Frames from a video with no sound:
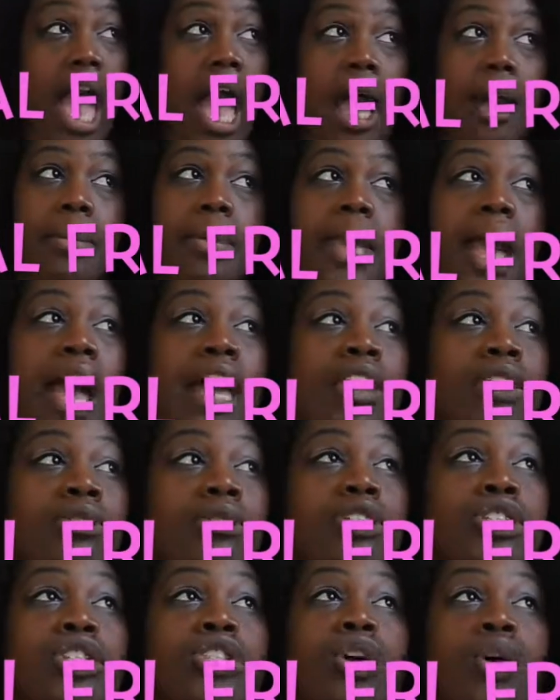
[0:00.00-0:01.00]
I mean, I
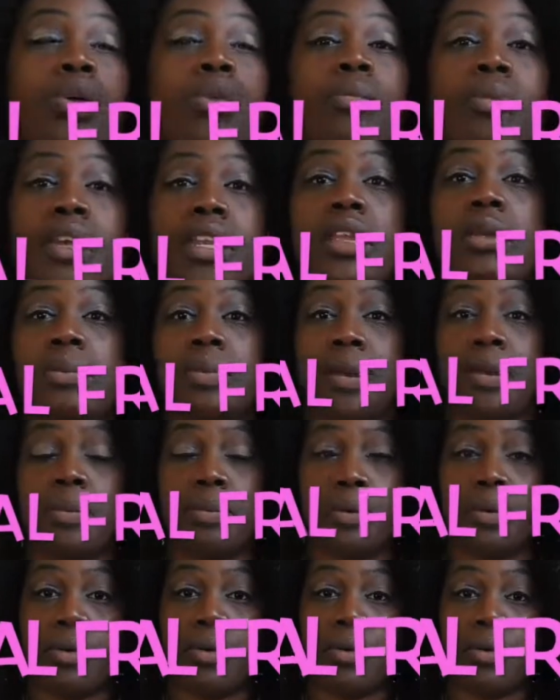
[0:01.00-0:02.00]
know so many
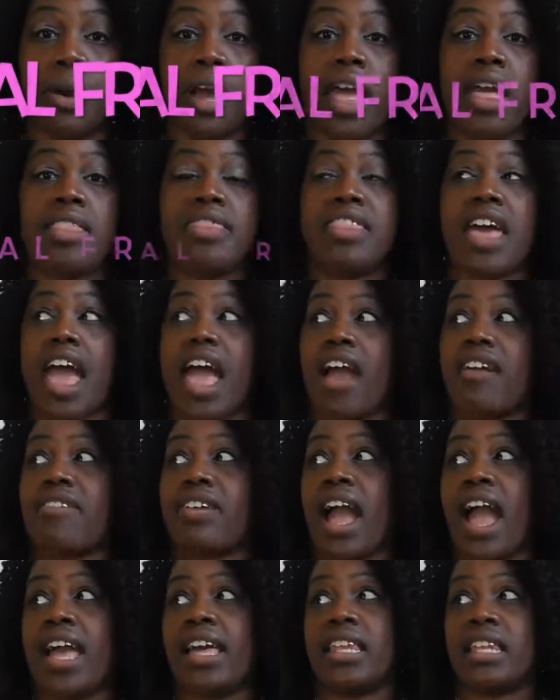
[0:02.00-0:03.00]
people that have
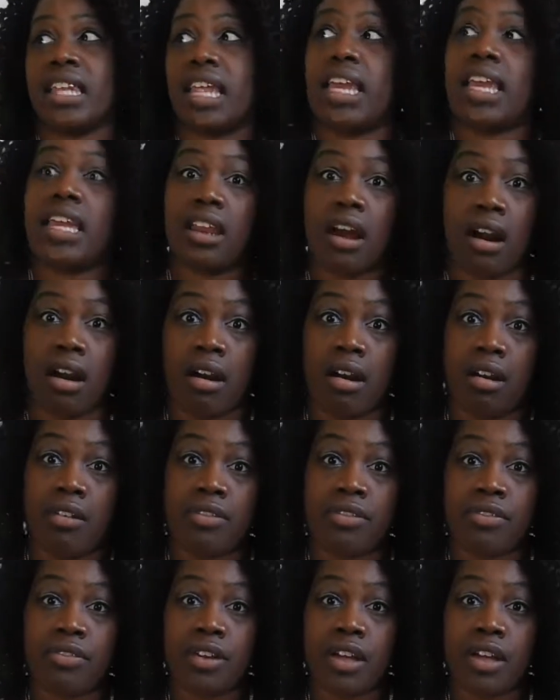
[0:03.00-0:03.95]
gotten laid off,